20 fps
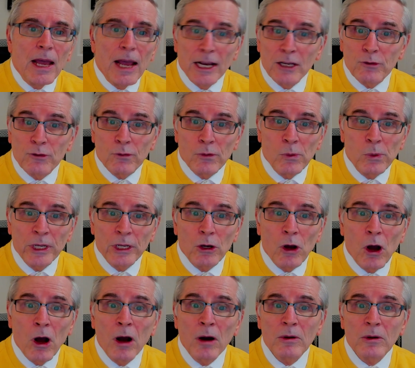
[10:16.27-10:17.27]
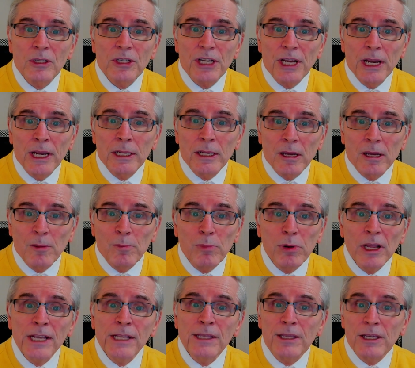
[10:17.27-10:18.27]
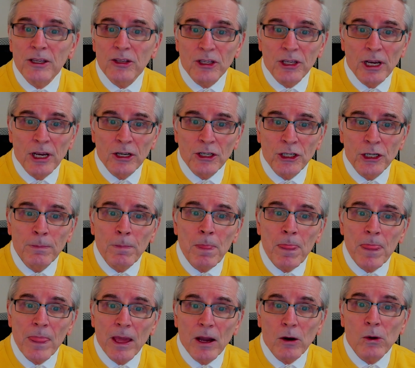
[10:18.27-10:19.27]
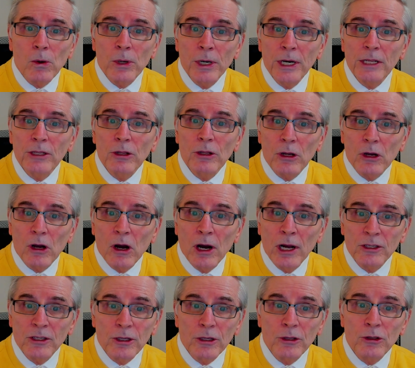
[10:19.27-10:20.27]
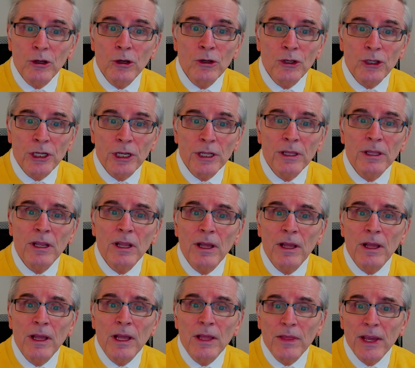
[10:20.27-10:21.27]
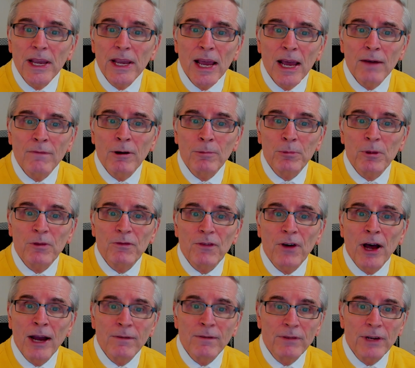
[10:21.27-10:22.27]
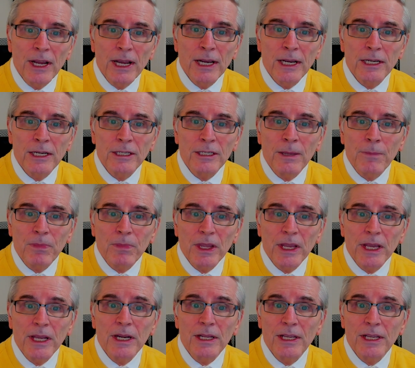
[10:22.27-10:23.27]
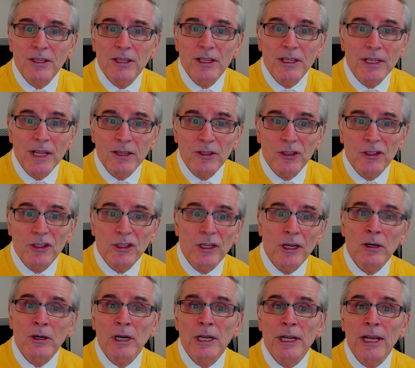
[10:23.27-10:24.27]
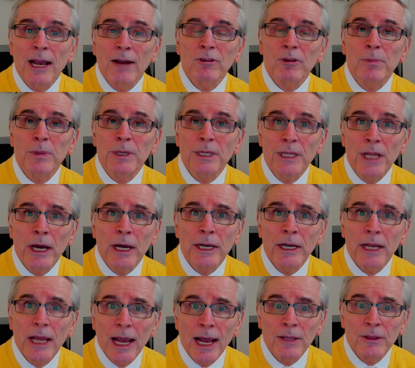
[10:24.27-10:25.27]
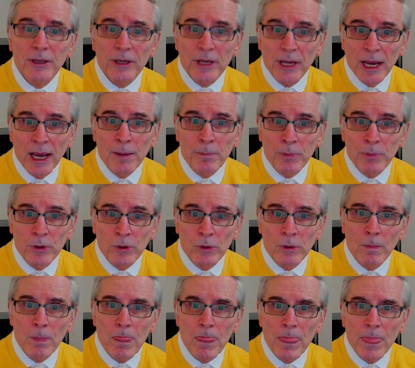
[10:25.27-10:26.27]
As for when Congress can complete this session, according to the Constitution, they have up to 5 days, and it doesn't necessarily have to be done at the Capitol.